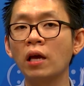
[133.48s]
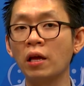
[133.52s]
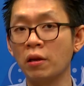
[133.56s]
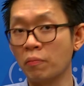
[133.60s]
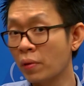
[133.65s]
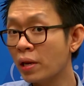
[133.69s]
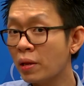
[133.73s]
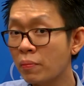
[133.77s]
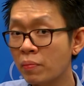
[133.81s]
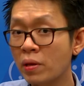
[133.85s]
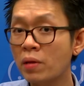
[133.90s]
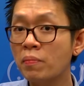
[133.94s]

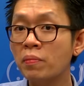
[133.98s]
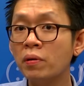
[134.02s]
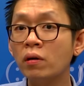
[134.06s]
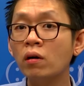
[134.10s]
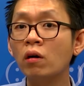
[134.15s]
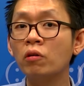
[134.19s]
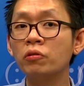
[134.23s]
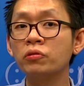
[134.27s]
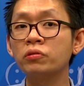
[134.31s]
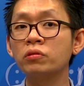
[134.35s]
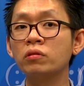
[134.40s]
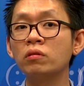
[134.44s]
many people
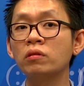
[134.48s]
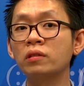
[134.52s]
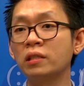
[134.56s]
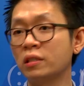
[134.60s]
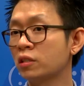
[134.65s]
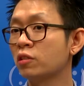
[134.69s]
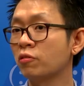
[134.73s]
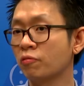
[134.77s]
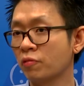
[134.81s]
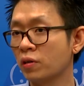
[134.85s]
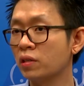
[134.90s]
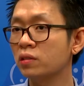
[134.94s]
also, this
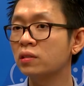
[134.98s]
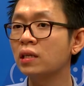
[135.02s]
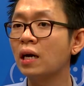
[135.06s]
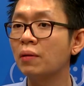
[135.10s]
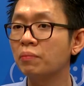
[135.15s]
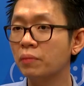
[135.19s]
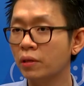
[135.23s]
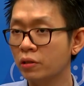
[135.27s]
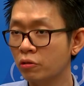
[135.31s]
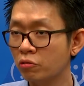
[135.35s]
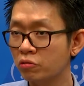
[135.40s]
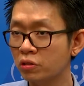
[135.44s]
is the first
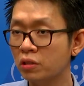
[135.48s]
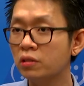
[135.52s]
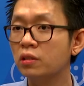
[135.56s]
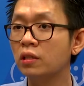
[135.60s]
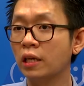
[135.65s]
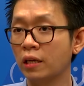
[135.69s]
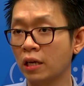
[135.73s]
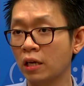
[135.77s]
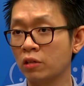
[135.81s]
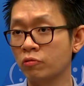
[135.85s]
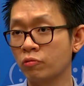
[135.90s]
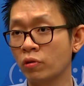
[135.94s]
time they use
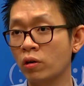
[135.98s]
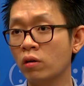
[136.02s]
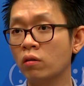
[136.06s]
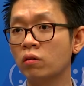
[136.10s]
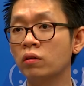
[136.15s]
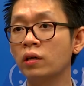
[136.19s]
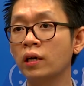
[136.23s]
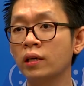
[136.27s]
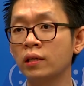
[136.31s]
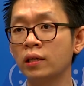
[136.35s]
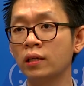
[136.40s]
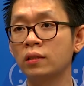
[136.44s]
internet as
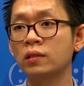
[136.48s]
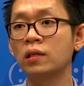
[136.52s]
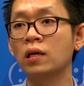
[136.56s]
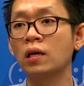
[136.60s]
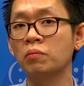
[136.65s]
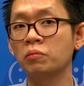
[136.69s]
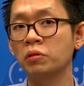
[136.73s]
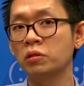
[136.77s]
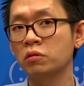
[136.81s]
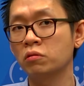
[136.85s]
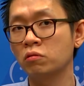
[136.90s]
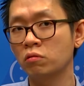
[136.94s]
well at that
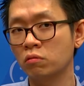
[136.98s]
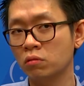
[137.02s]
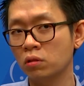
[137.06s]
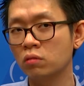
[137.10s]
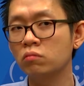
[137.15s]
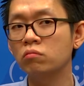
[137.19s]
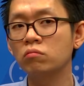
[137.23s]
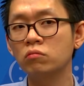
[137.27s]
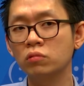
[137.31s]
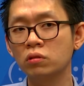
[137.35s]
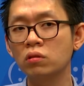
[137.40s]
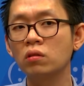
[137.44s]
time in
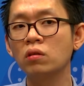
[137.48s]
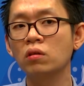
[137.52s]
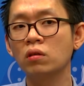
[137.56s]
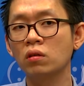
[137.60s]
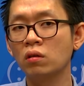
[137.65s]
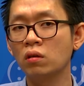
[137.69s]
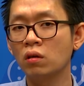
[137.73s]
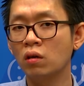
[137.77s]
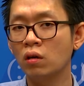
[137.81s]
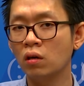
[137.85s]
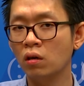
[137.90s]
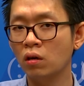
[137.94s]

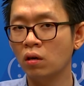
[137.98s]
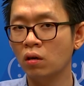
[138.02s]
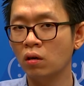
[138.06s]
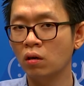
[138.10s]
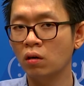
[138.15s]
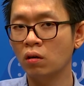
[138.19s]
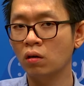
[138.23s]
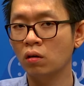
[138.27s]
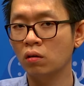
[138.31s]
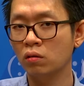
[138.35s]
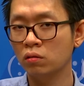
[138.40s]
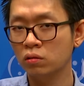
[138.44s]

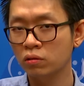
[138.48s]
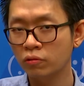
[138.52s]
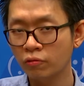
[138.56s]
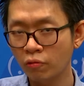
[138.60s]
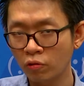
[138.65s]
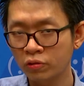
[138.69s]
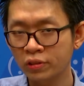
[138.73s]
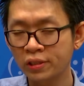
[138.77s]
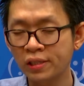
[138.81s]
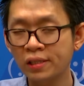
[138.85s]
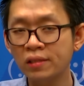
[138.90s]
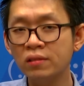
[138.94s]

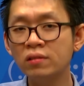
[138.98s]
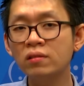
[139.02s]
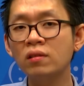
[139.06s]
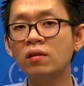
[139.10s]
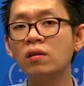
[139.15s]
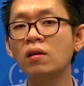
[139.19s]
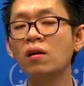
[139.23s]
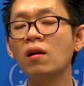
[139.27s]
2014.